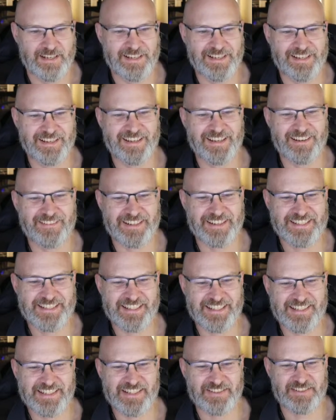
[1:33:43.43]
Henrik
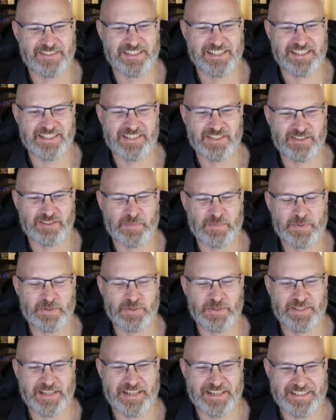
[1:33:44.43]
says, so it thinks you are
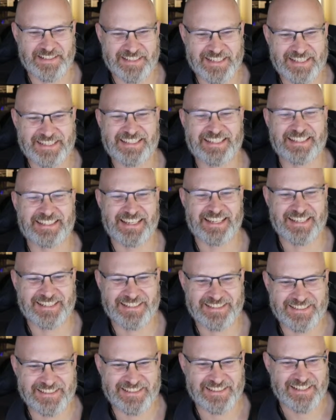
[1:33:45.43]
poor now. Yes,
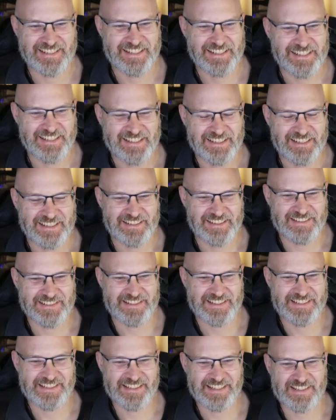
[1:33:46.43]
exactly.
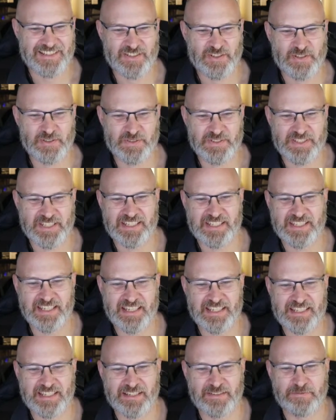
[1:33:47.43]
Austin says, Google says,
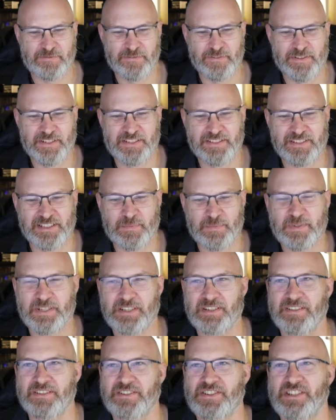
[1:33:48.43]
yes, in free you're limited
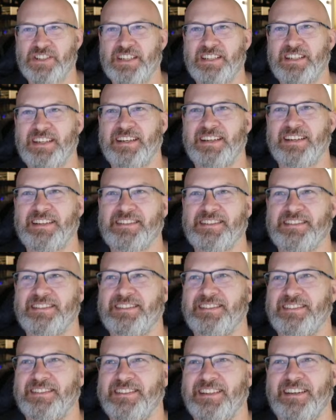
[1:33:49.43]
on sheet count.
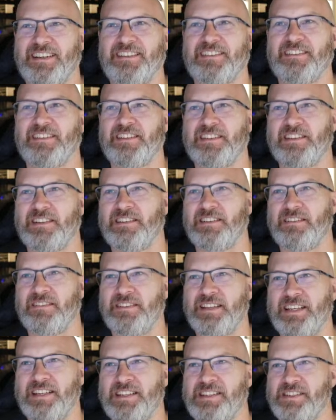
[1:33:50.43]
Yeah,
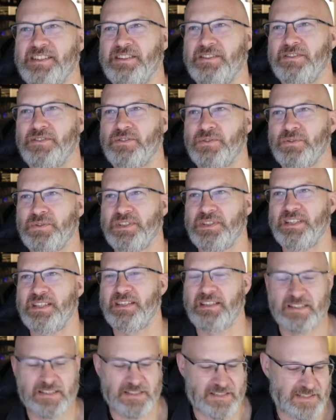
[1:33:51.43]
that is the usual
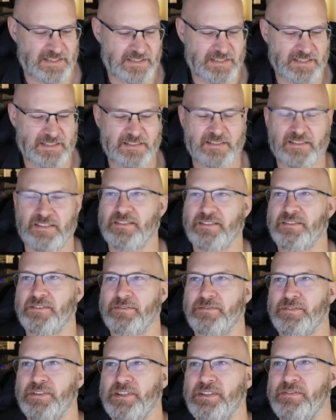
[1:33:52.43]
thing, is that on the
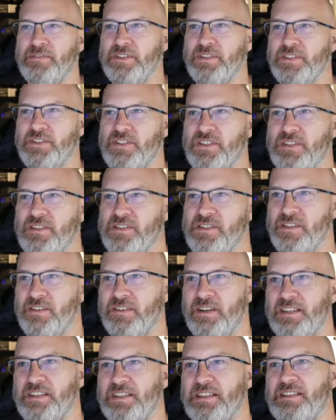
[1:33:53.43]
free version. So
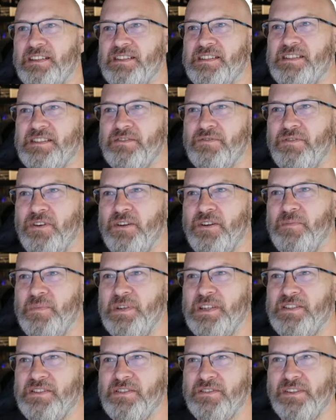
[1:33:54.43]
I think it's thrown me
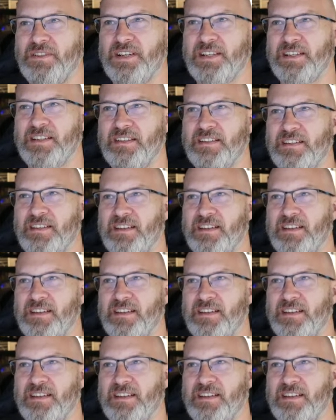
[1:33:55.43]
to like a